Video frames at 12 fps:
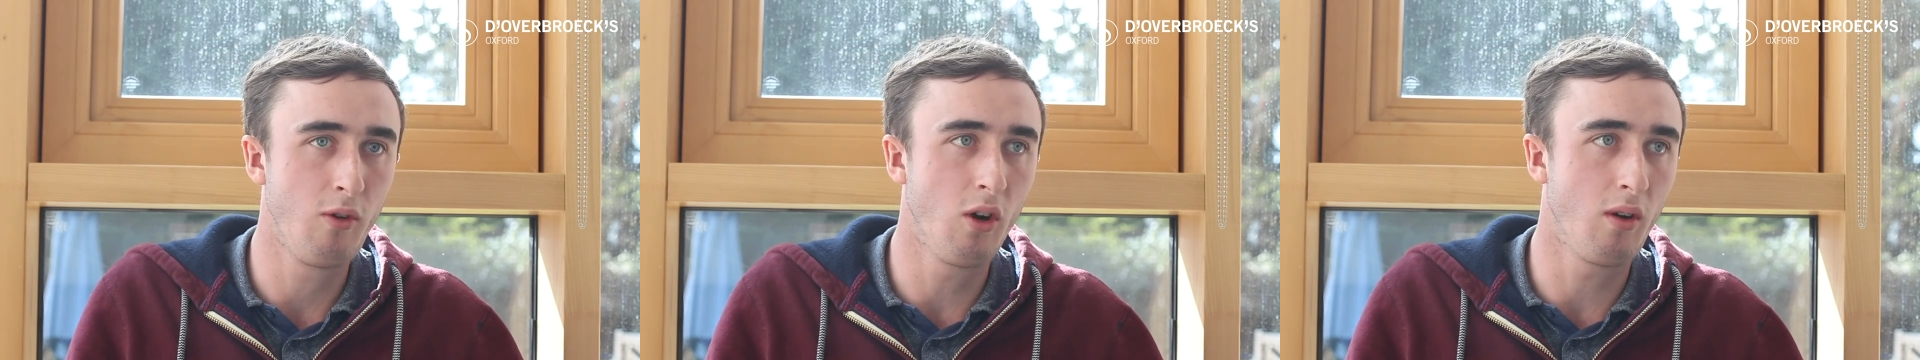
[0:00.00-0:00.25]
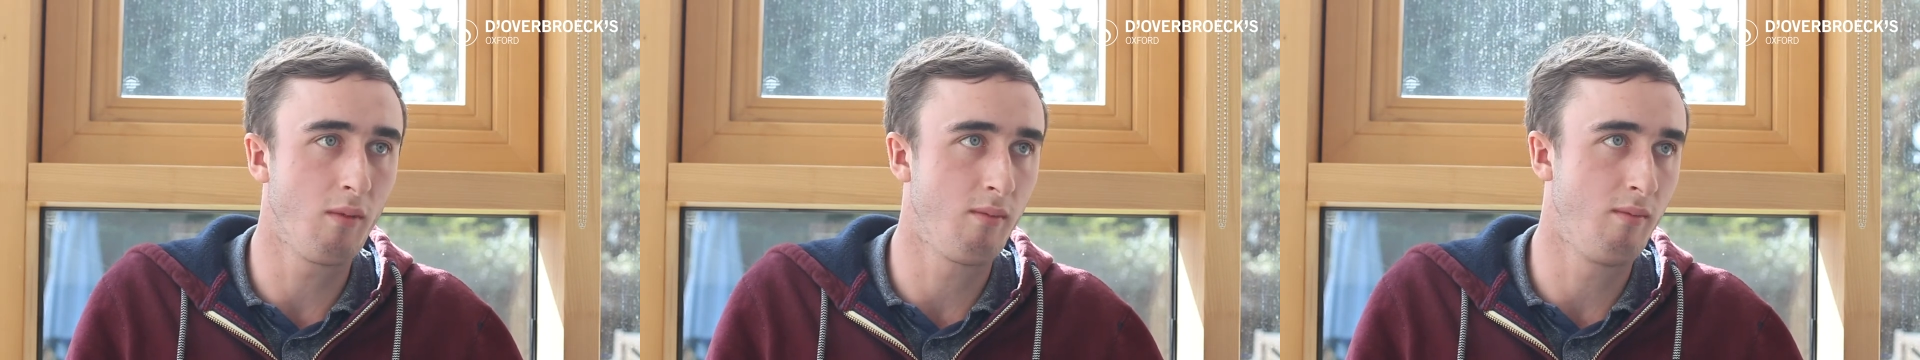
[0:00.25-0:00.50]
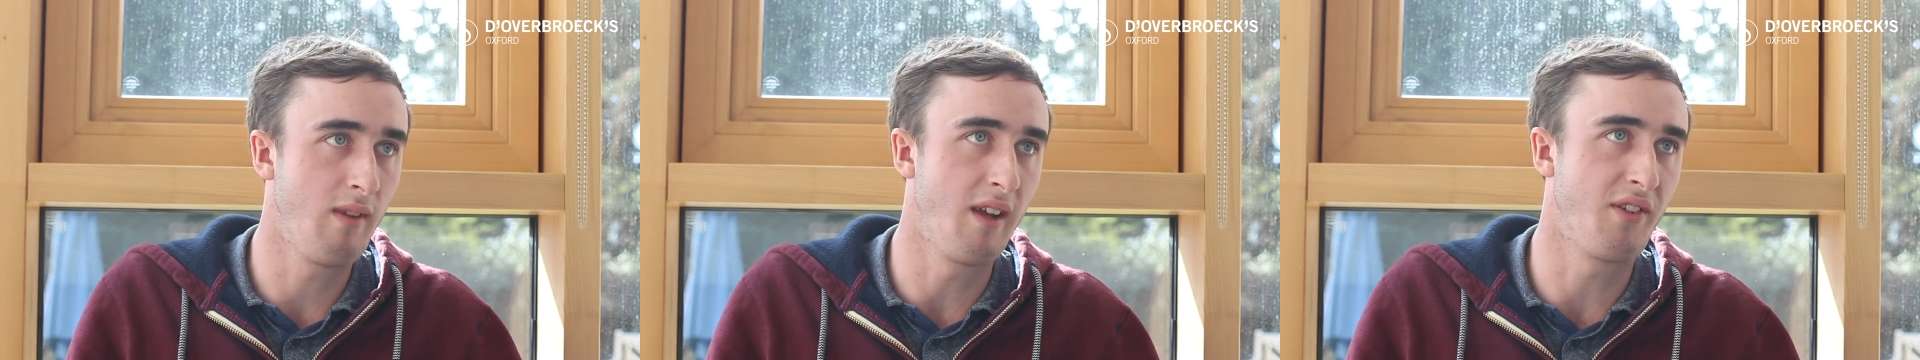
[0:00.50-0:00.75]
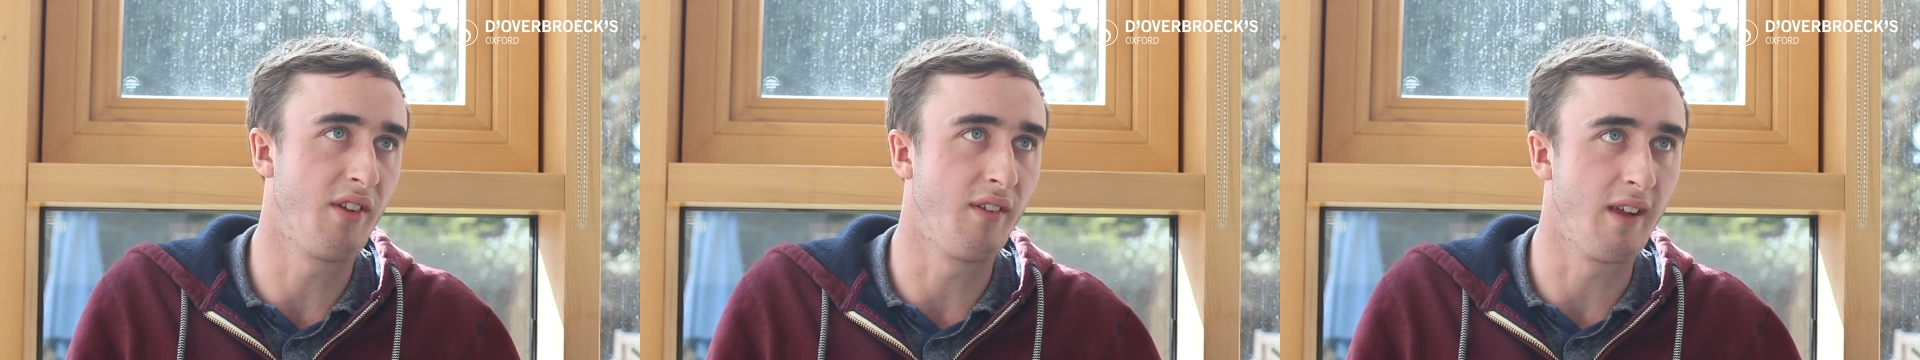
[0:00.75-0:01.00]
Not
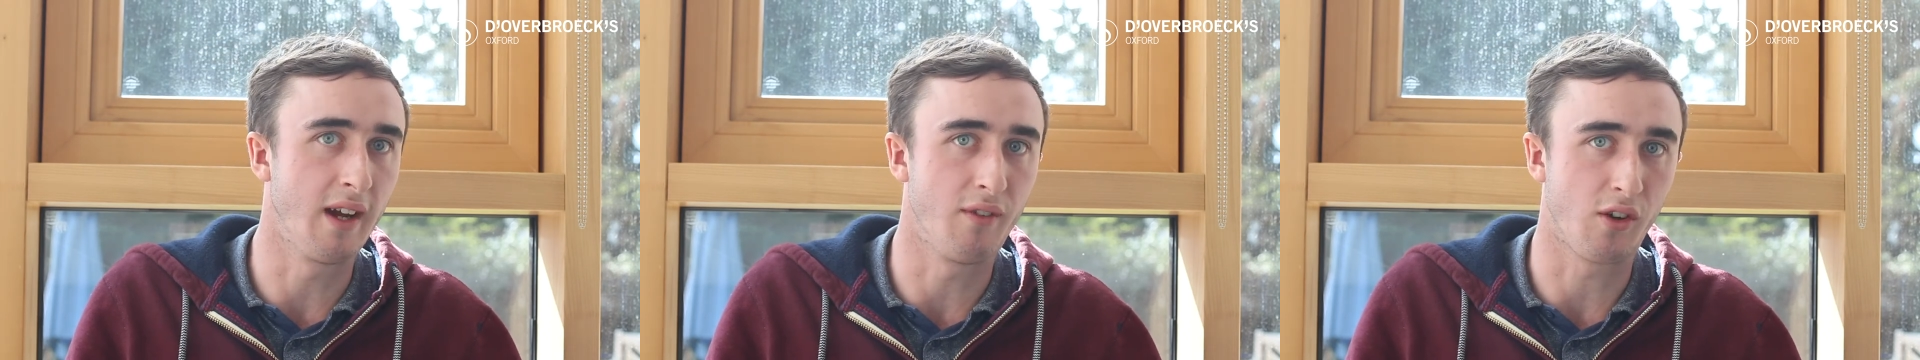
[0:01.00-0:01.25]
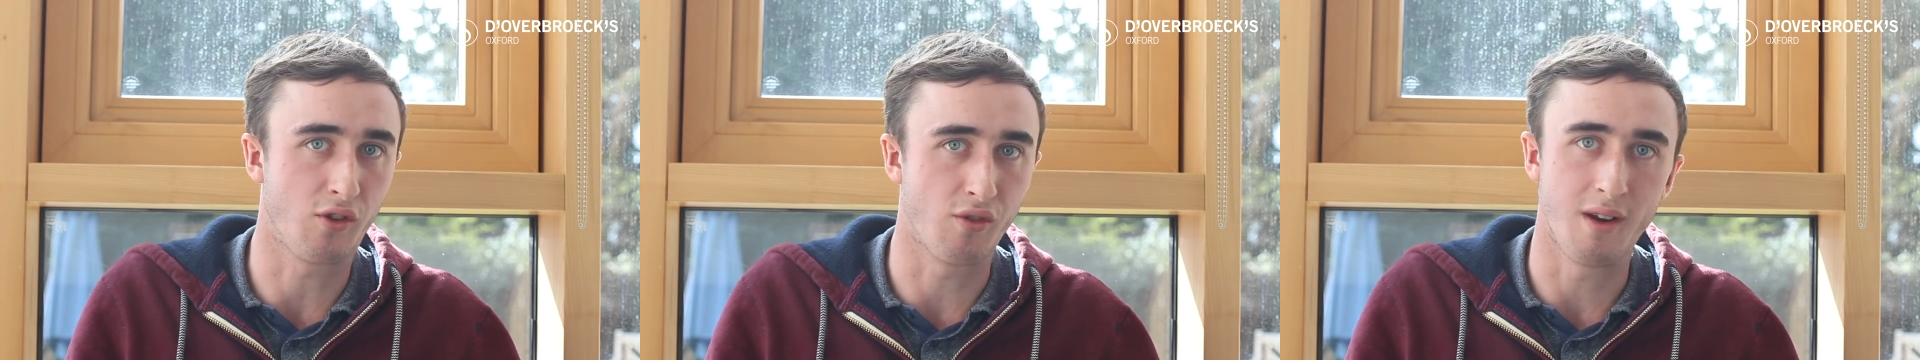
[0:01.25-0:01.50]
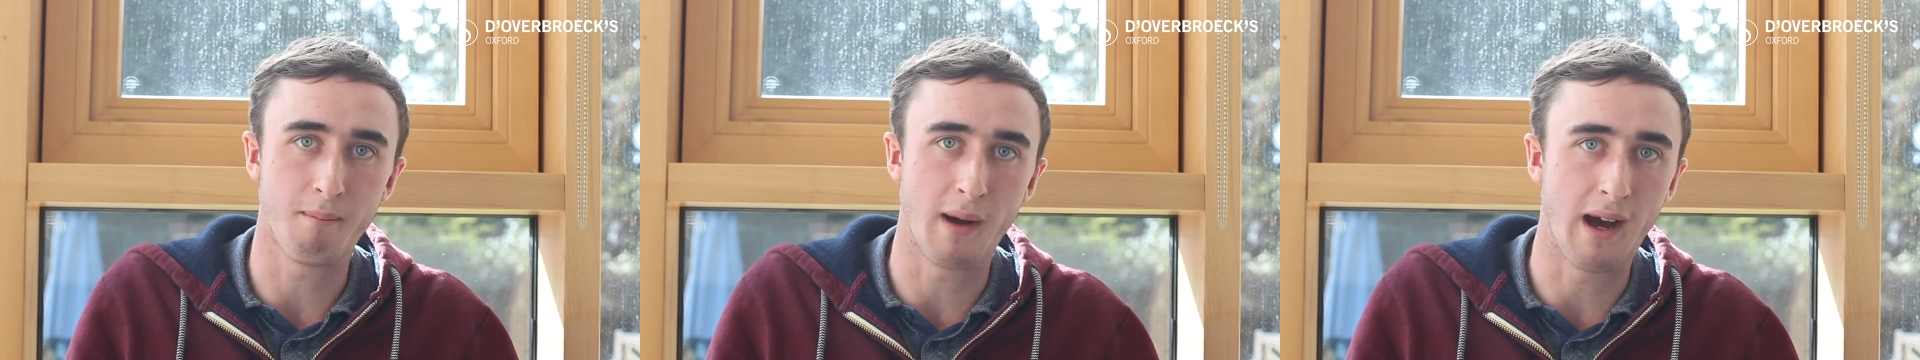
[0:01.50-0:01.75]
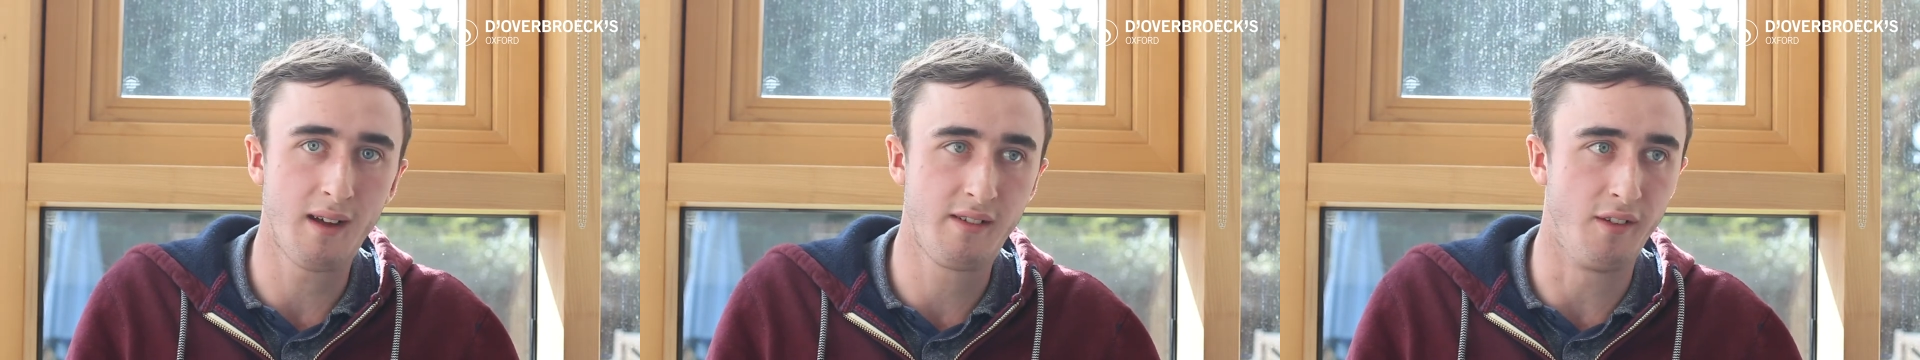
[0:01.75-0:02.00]
necessarily you have a great
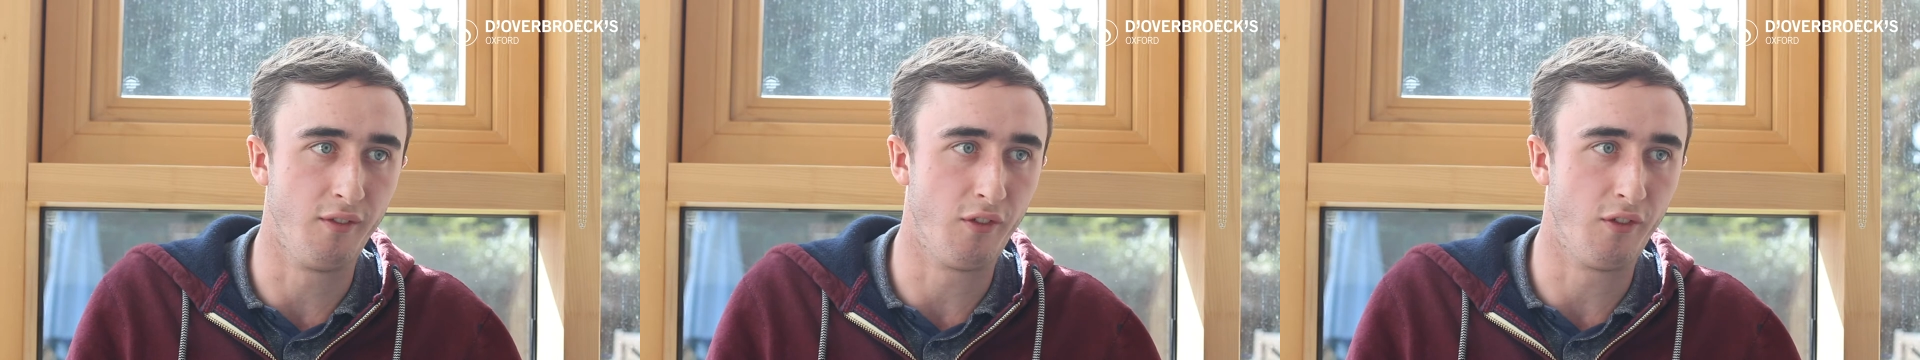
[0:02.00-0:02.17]
passion